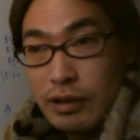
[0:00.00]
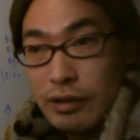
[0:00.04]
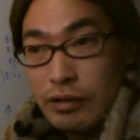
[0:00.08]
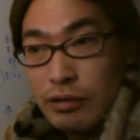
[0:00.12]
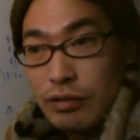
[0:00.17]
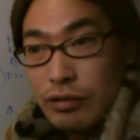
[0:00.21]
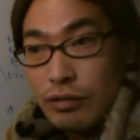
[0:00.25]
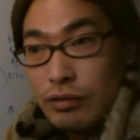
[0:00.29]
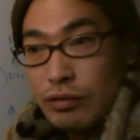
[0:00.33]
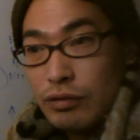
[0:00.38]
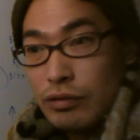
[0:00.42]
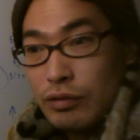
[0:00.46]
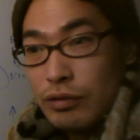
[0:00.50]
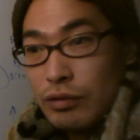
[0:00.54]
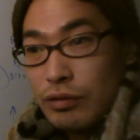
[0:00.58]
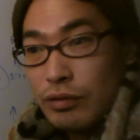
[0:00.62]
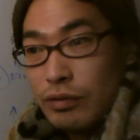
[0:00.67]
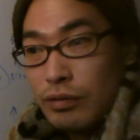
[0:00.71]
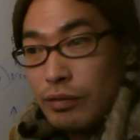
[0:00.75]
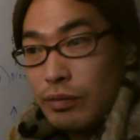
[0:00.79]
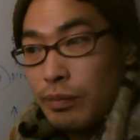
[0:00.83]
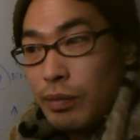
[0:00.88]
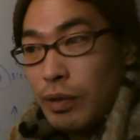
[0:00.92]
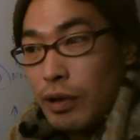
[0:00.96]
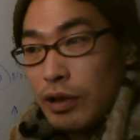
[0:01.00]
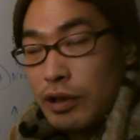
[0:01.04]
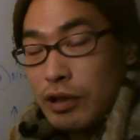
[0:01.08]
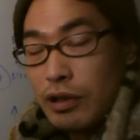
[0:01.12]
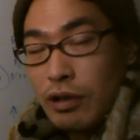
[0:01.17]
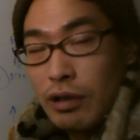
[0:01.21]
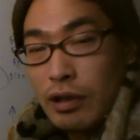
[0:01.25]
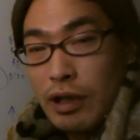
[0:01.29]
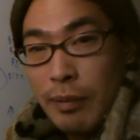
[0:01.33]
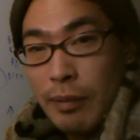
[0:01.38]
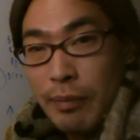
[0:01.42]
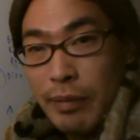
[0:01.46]
to
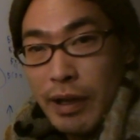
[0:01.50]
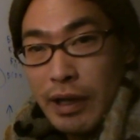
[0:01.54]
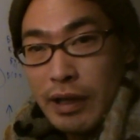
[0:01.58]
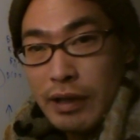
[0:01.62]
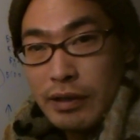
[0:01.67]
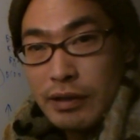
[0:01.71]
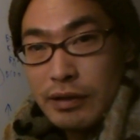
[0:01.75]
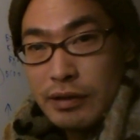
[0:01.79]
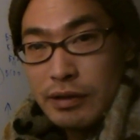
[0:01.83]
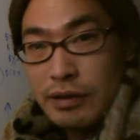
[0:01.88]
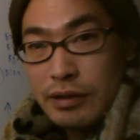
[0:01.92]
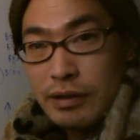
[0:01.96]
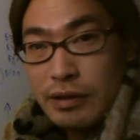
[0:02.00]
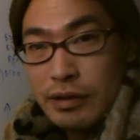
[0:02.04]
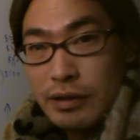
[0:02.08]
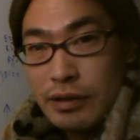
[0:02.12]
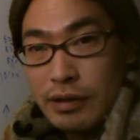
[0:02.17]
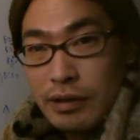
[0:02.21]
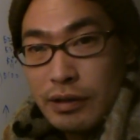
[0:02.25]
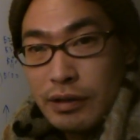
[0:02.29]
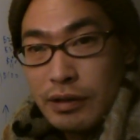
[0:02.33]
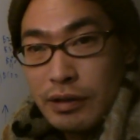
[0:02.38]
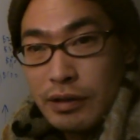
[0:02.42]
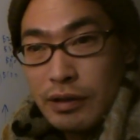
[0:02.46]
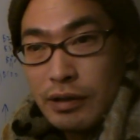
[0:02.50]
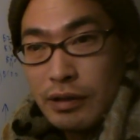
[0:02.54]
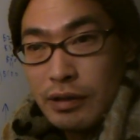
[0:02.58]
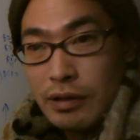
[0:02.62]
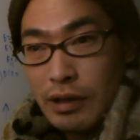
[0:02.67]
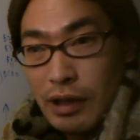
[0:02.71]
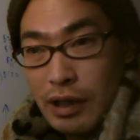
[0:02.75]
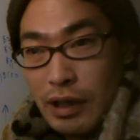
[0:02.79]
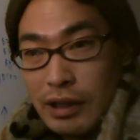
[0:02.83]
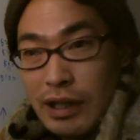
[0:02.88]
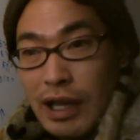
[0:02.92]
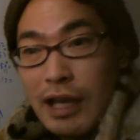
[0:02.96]
political campaigns.
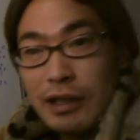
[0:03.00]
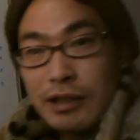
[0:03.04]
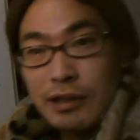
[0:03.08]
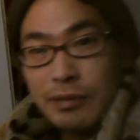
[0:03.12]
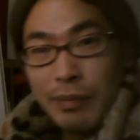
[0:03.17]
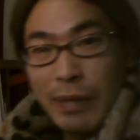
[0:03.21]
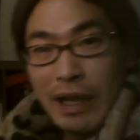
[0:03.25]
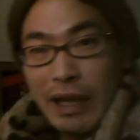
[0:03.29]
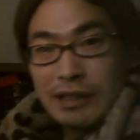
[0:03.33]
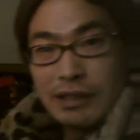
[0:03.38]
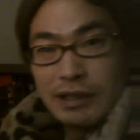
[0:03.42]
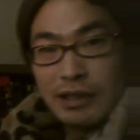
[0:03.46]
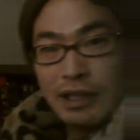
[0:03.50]
Yeah, there's max